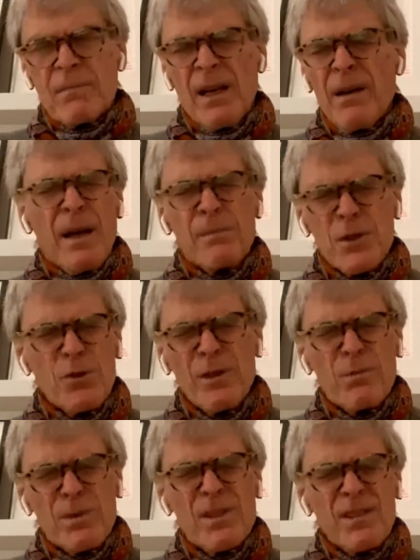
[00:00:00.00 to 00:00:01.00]
I'm sure
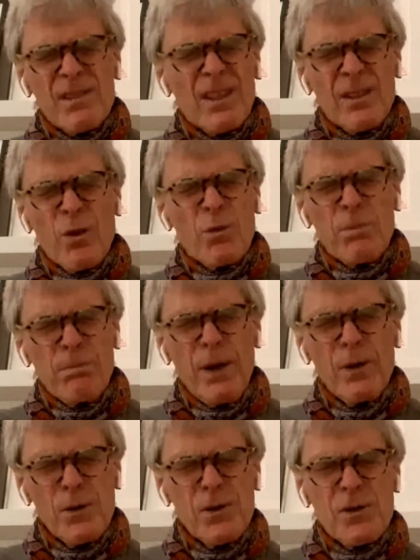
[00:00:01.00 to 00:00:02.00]
it was an old
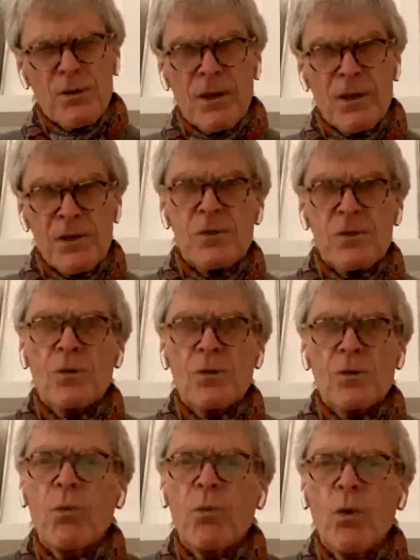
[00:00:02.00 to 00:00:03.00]
poster I saw on
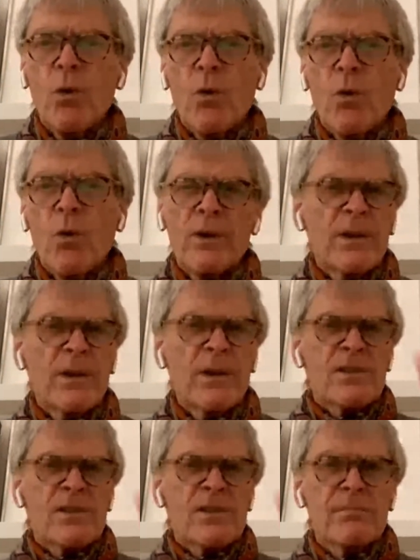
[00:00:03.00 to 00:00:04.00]
the wall, and it
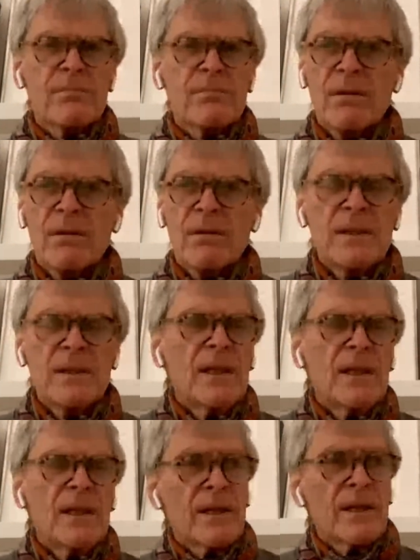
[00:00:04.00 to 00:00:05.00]
was some, you know,
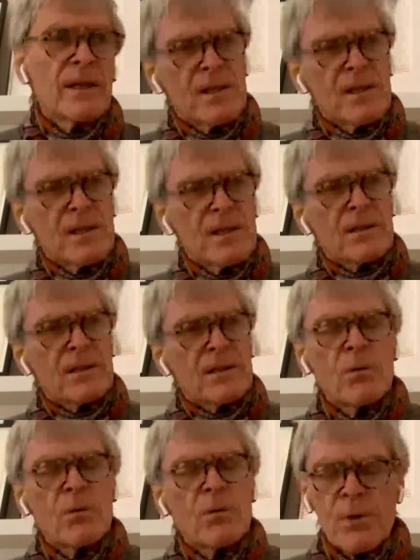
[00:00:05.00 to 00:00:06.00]
and I said to the guy,
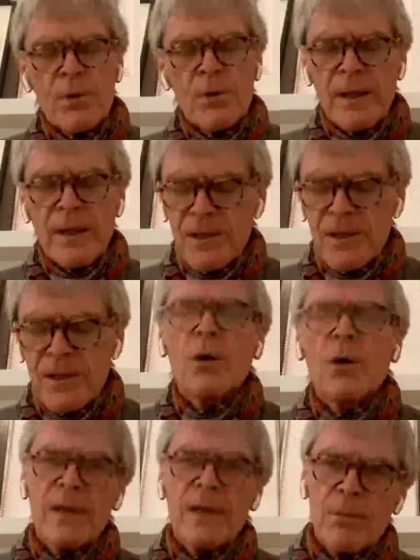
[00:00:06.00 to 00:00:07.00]
oh, what was that? And he said, oh,
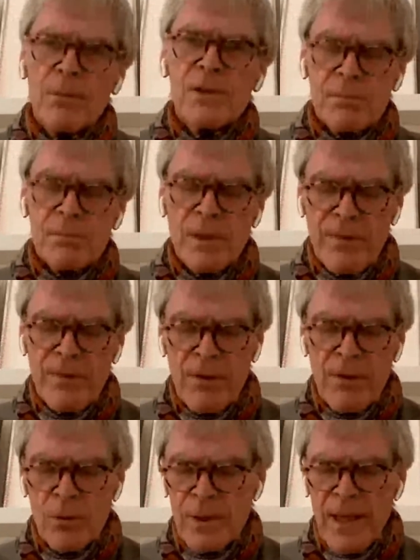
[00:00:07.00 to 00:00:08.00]
well, that was one of
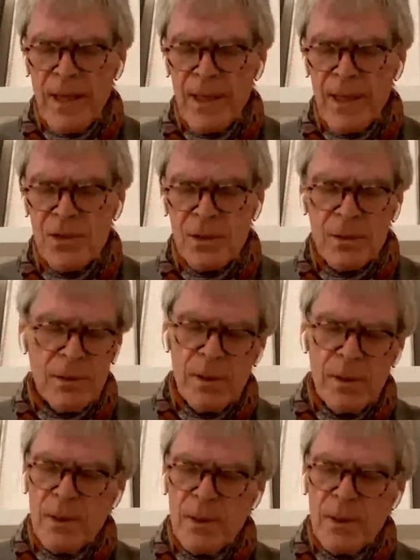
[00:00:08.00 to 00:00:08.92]
our old ads. And